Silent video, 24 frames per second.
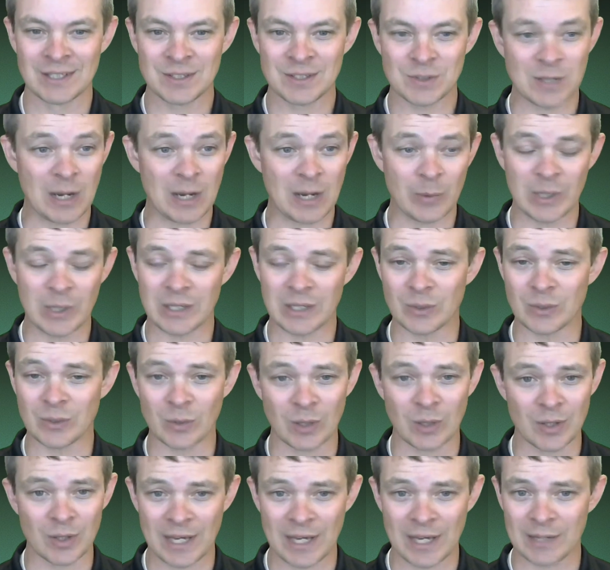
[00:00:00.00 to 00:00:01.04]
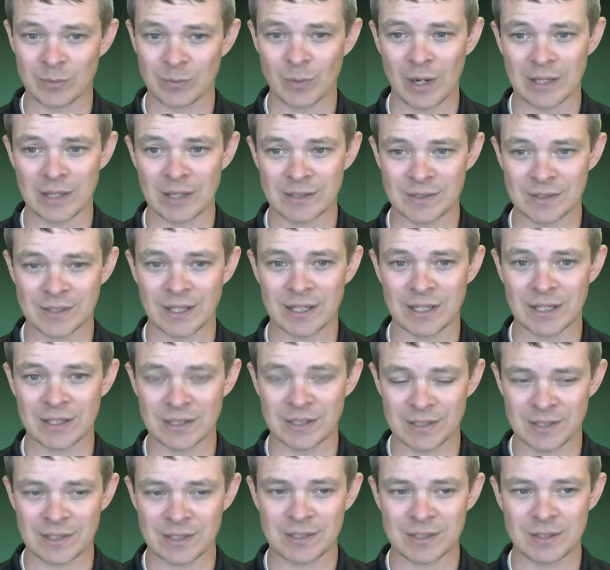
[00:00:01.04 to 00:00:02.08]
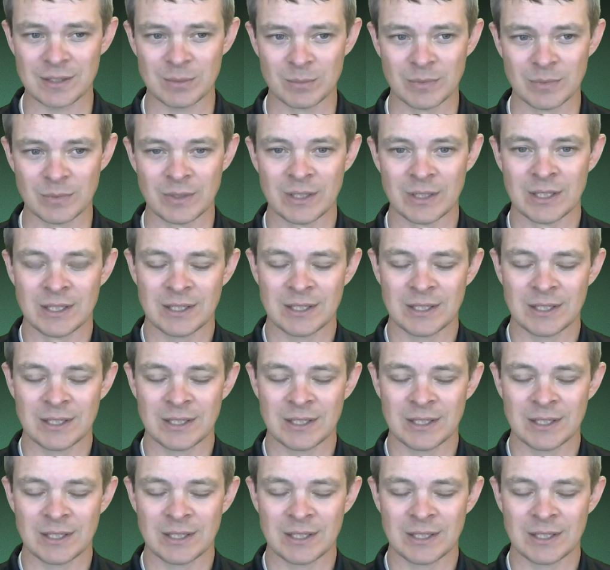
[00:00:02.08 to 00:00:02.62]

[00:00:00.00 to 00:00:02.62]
So now we can do all that right inside of the system.